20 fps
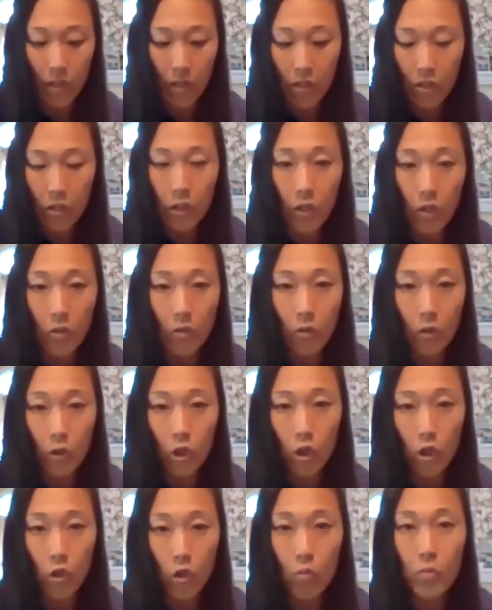So
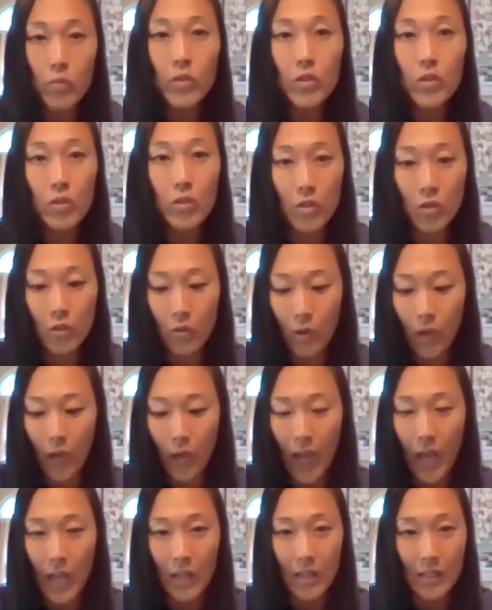cubes, you
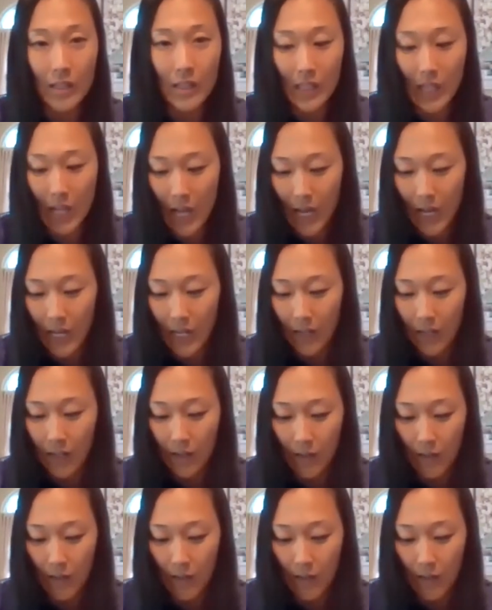can slide.